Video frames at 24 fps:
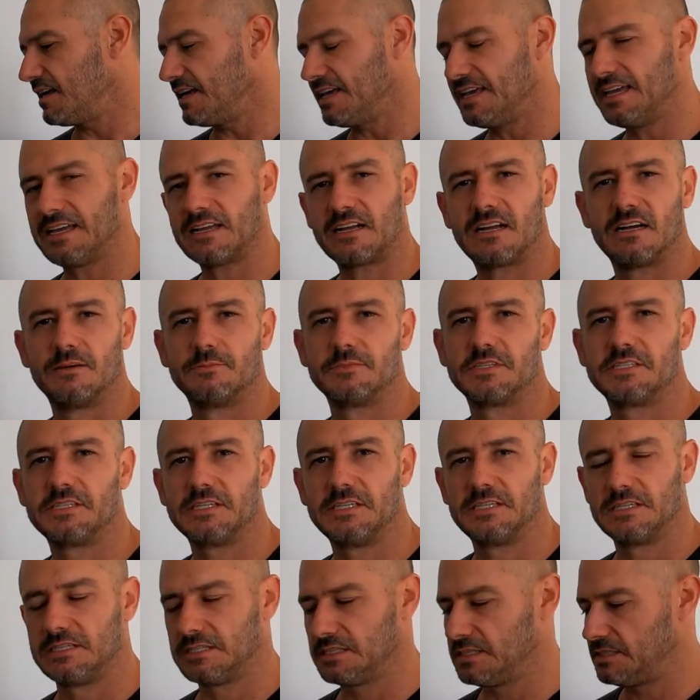It comes
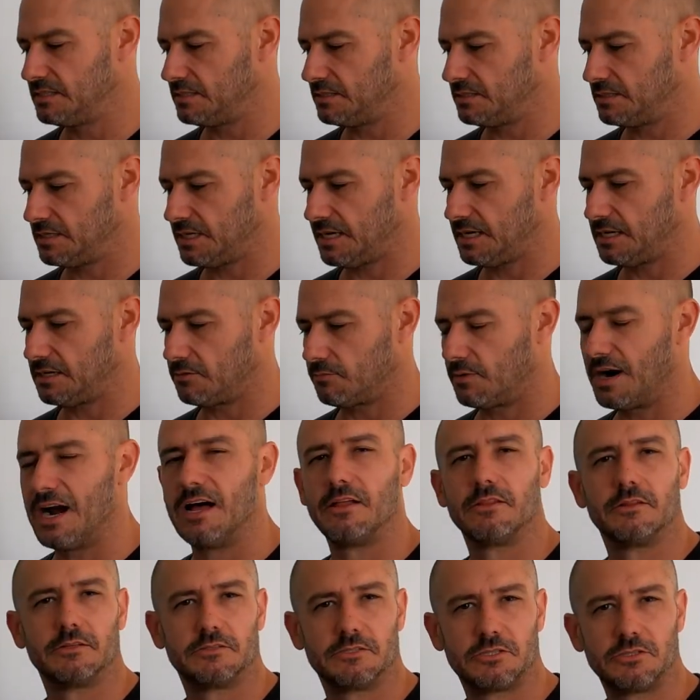in
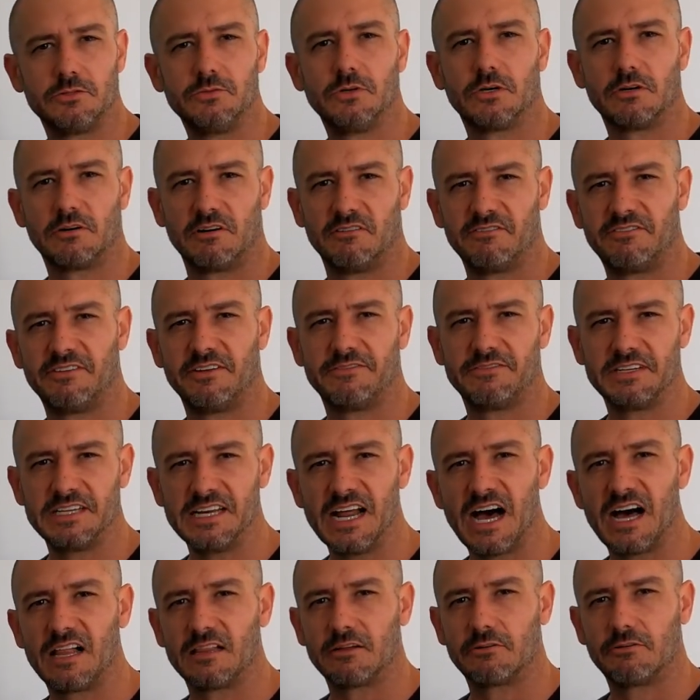around the
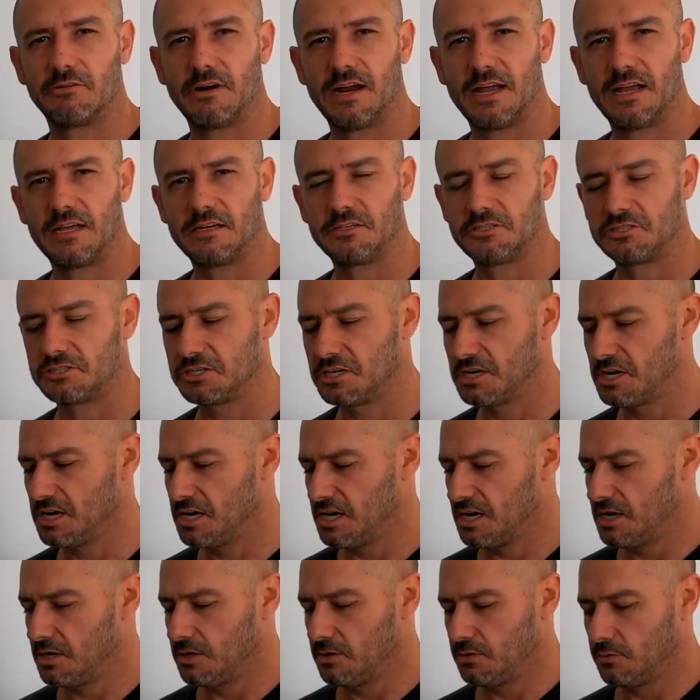$250 range,
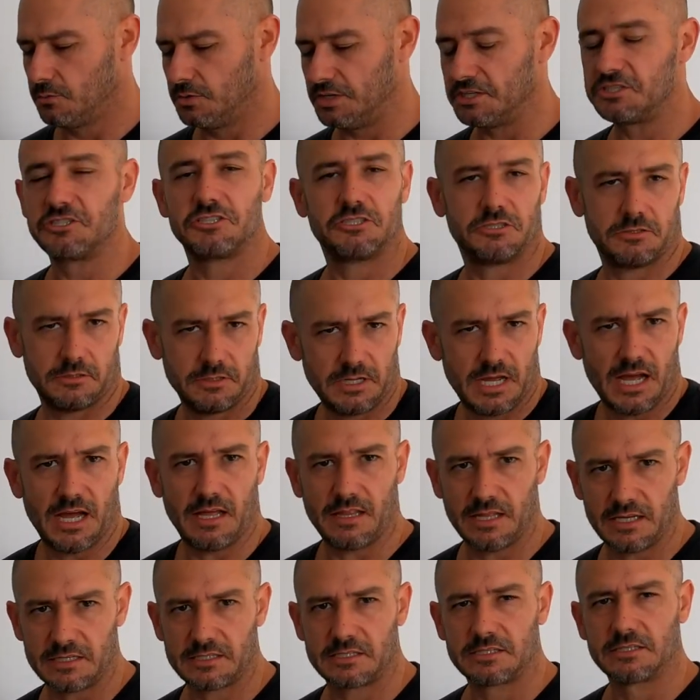which, yeah,
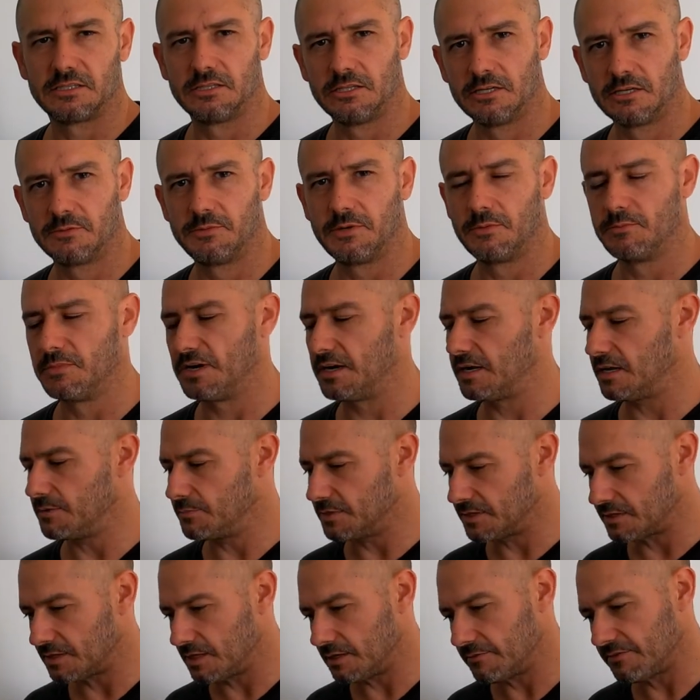that's a little bit of money,
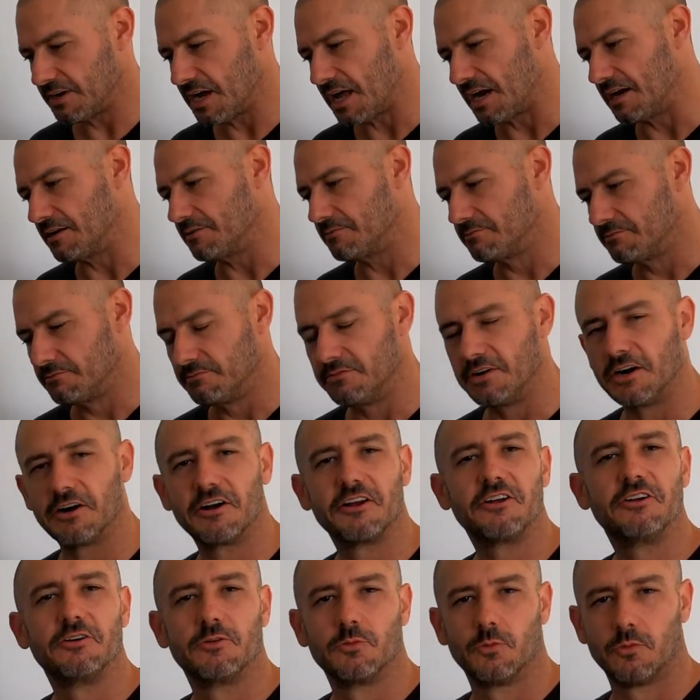but they've got a
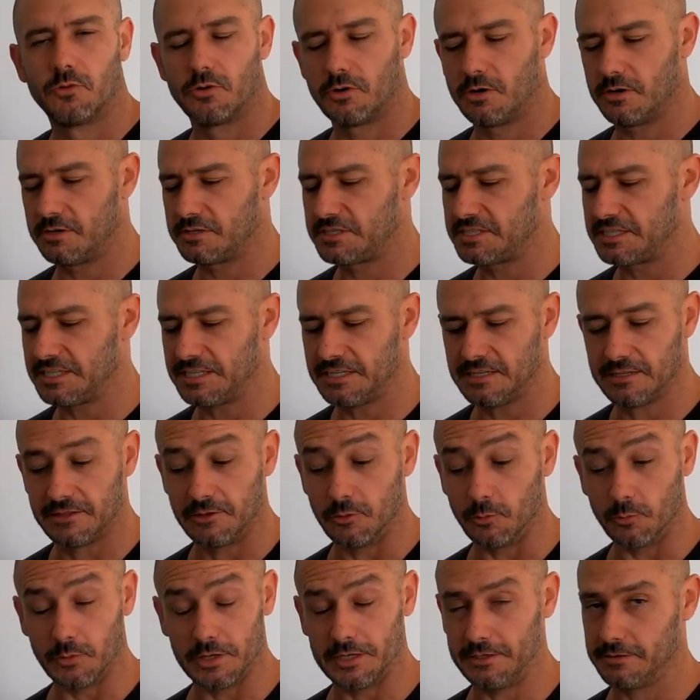very good warranty.
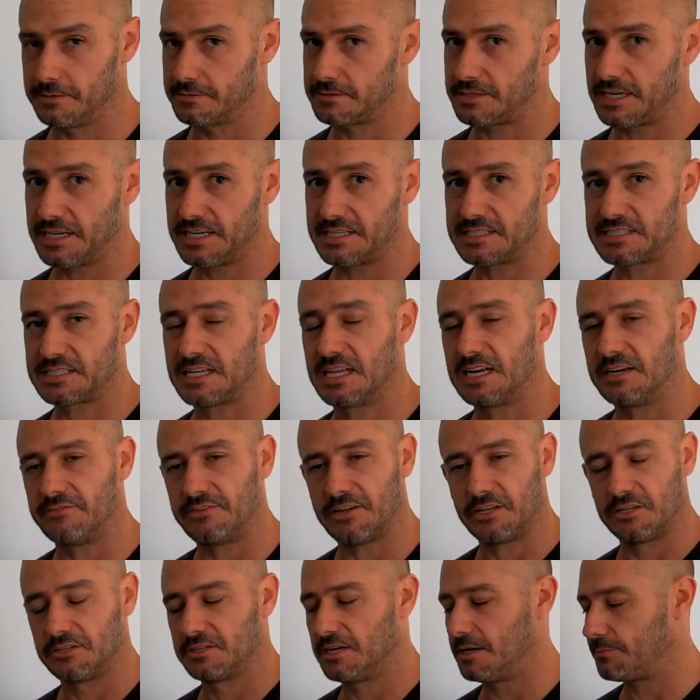The wheels, like I said, have
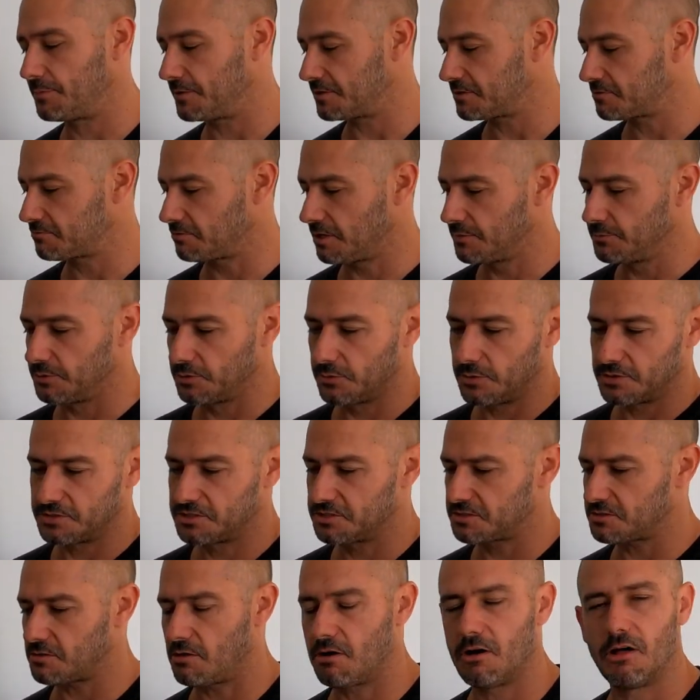held up extremely well.
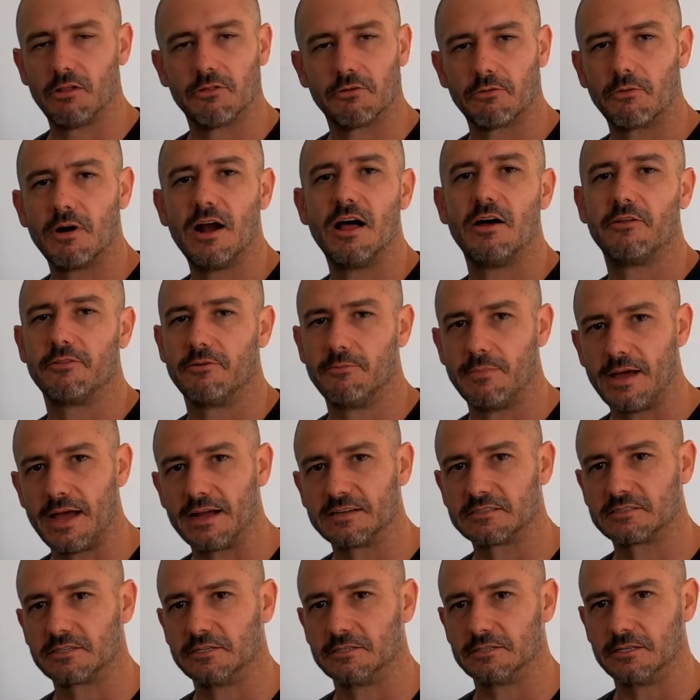Just all around the
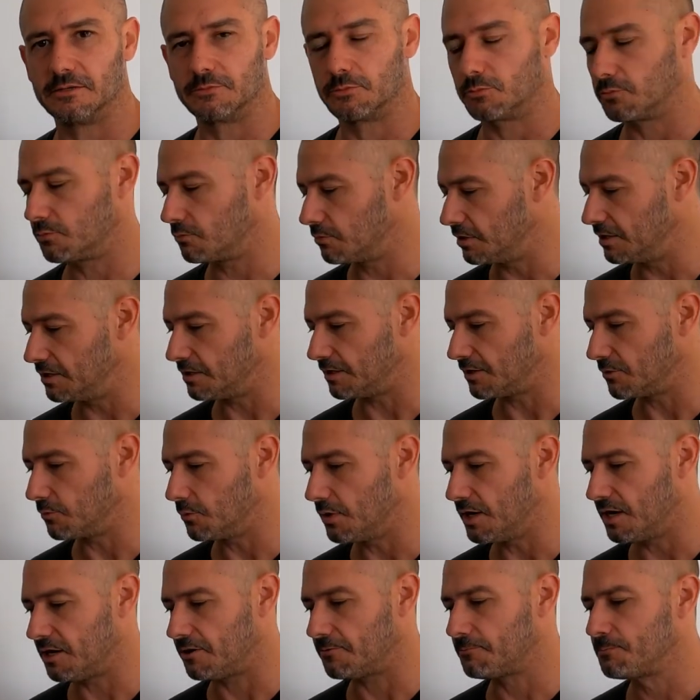bag's held up really
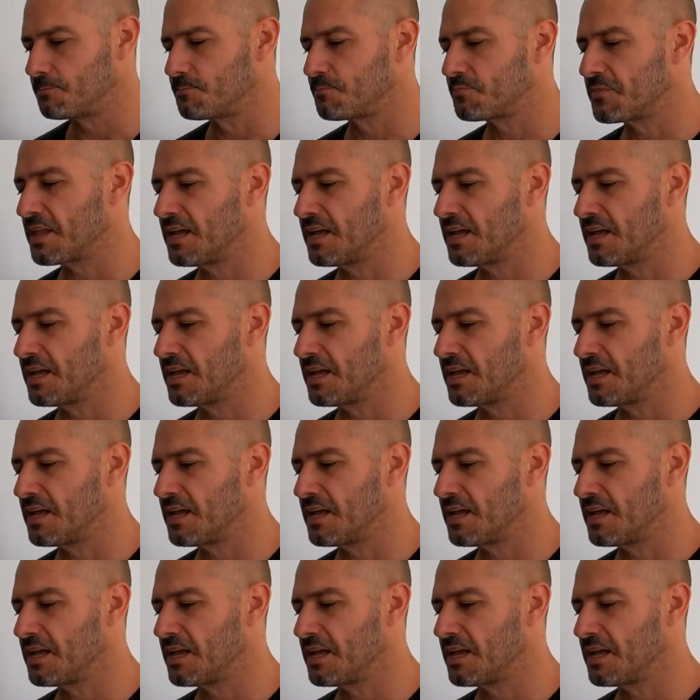well.